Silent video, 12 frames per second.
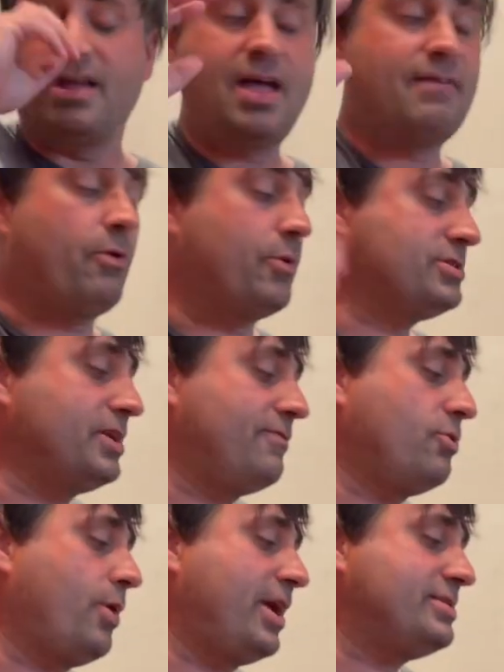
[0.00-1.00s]
I've always loved
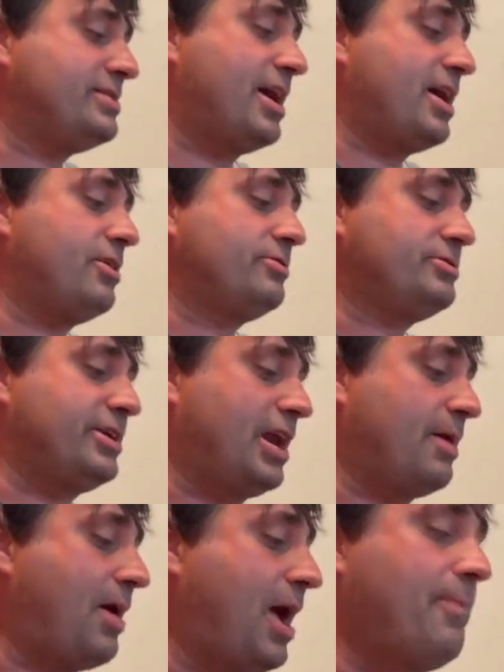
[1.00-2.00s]
the way it sounds, and
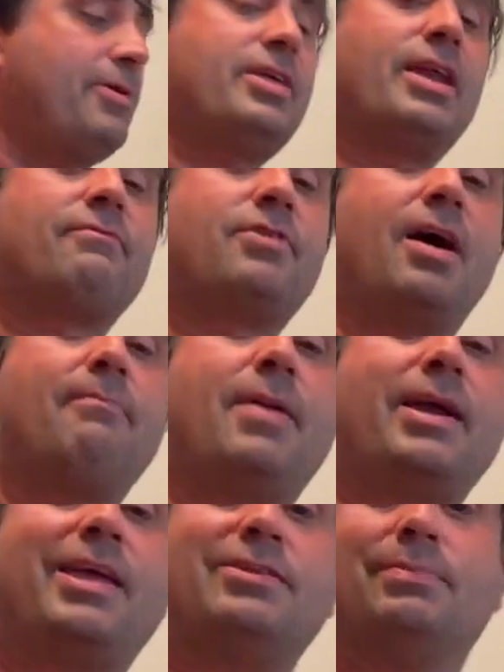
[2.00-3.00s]
I'm happy that I've gotten
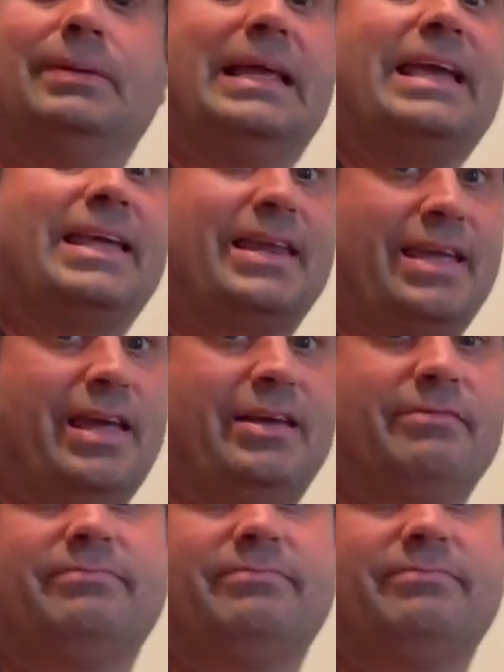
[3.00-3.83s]
back into playing it again.